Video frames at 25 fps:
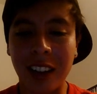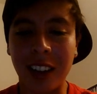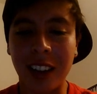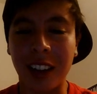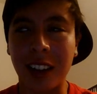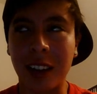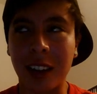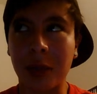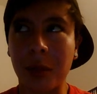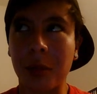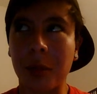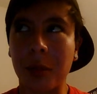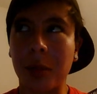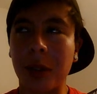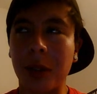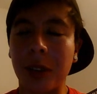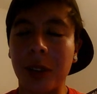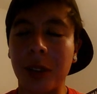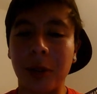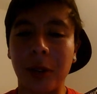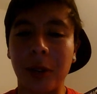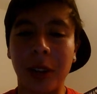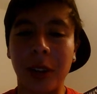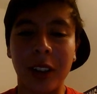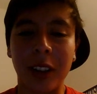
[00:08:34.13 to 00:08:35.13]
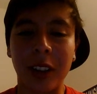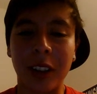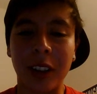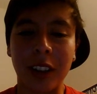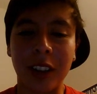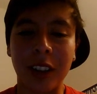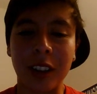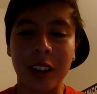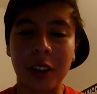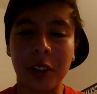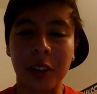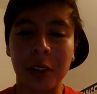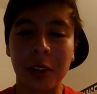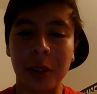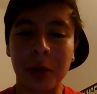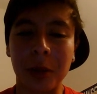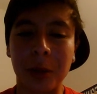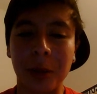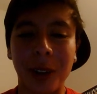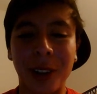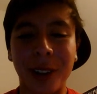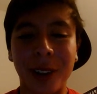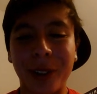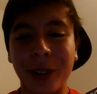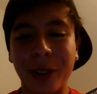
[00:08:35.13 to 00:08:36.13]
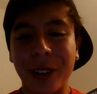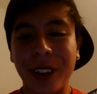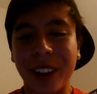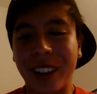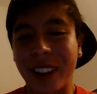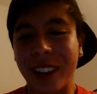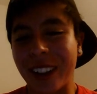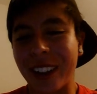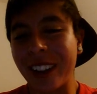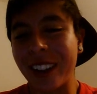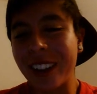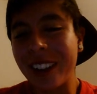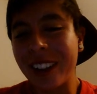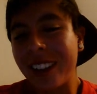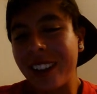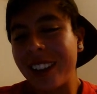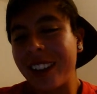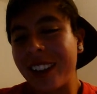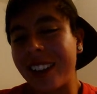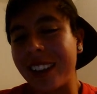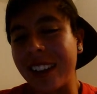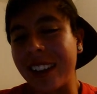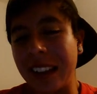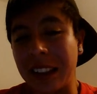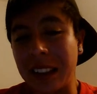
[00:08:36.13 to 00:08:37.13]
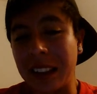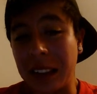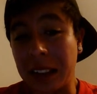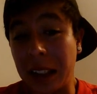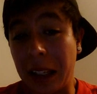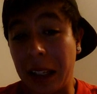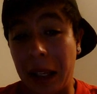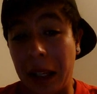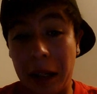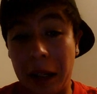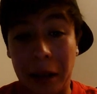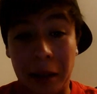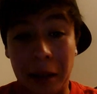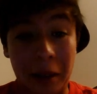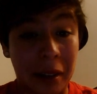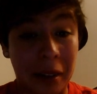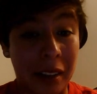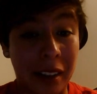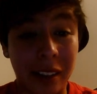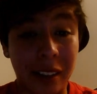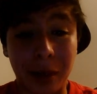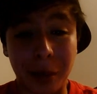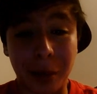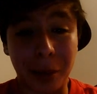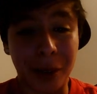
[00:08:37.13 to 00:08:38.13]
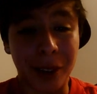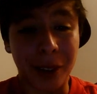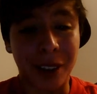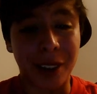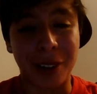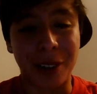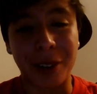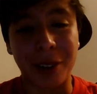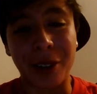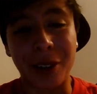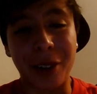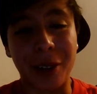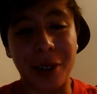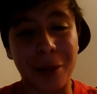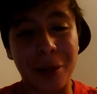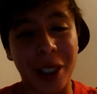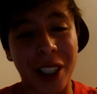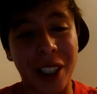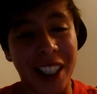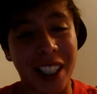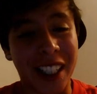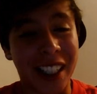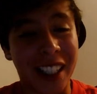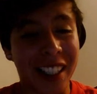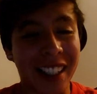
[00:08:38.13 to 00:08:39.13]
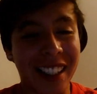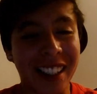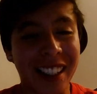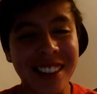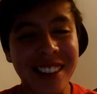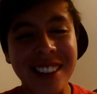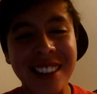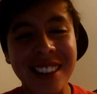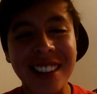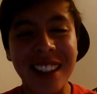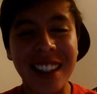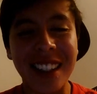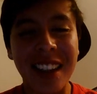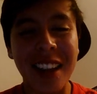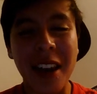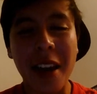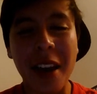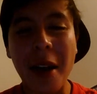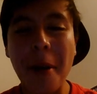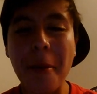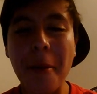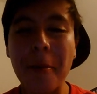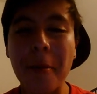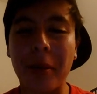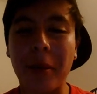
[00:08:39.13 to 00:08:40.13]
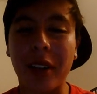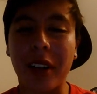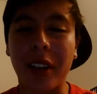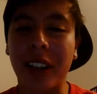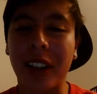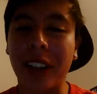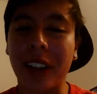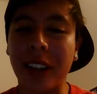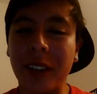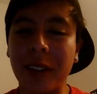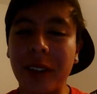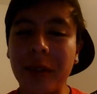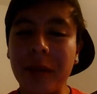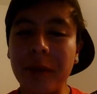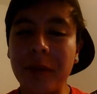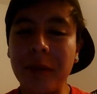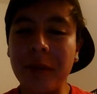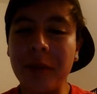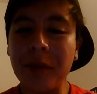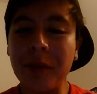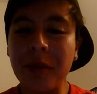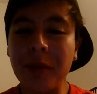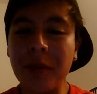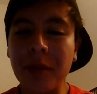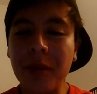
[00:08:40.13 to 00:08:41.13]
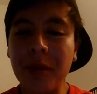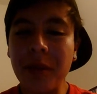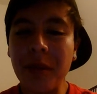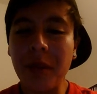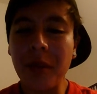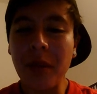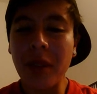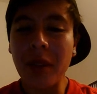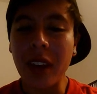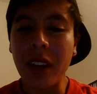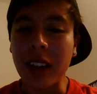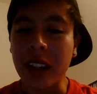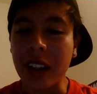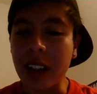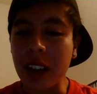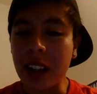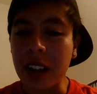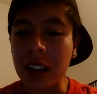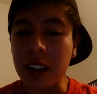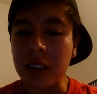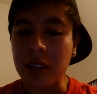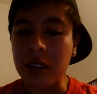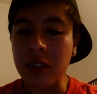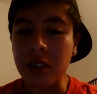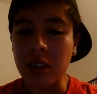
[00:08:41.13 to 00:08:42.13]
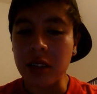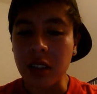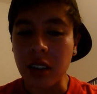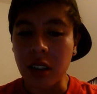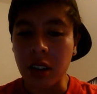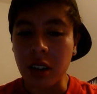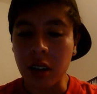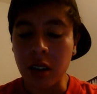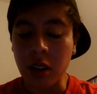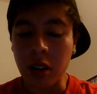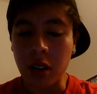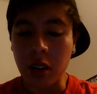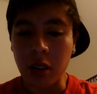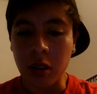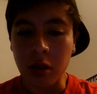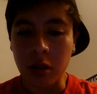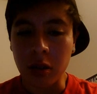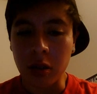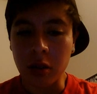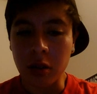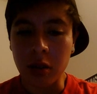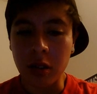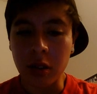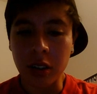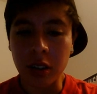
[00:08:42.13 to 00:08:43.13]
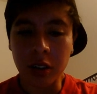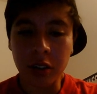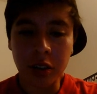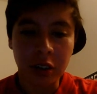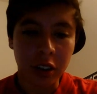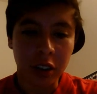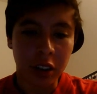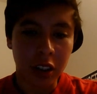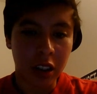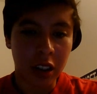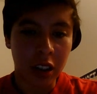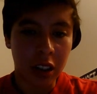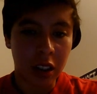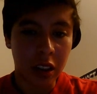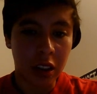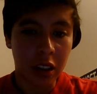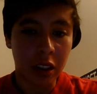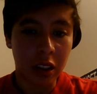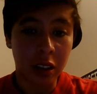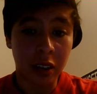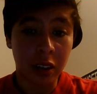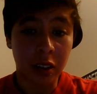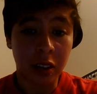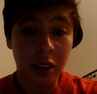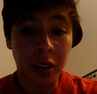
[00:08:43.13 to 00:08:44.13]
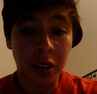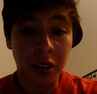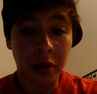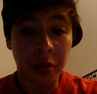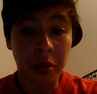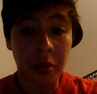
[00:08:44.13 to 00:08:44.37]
in Bridgewater, the history of Bridgewater. And that's pretty cool to me, I guess. But yeah, so she's